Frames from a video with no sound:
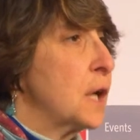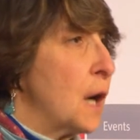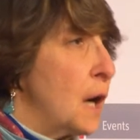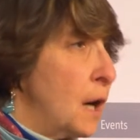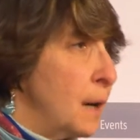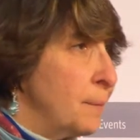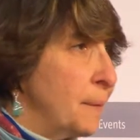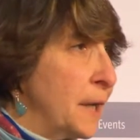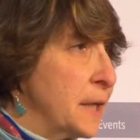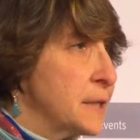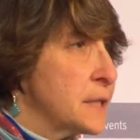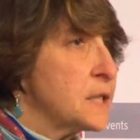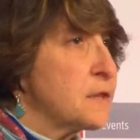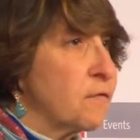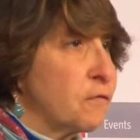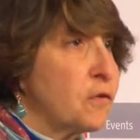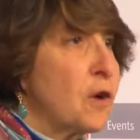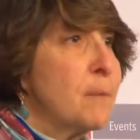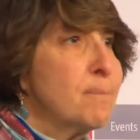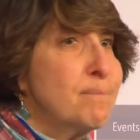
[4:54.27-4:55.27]
comments
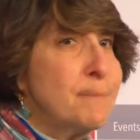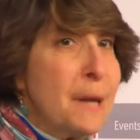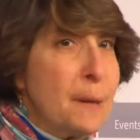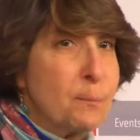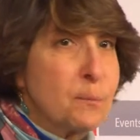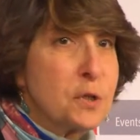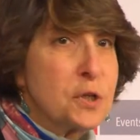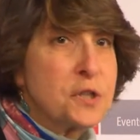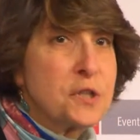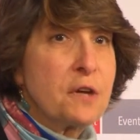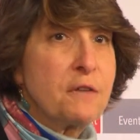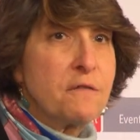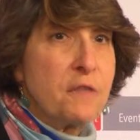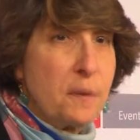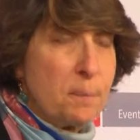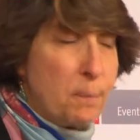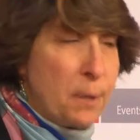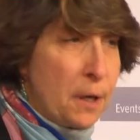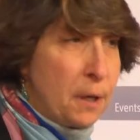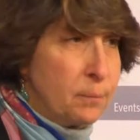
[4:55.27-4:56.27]
from members of the
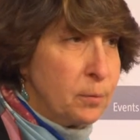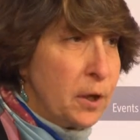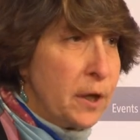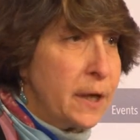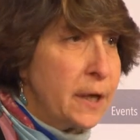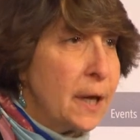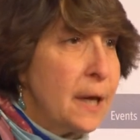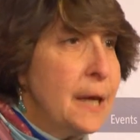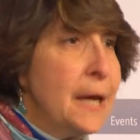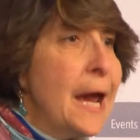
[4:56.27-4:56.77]
public,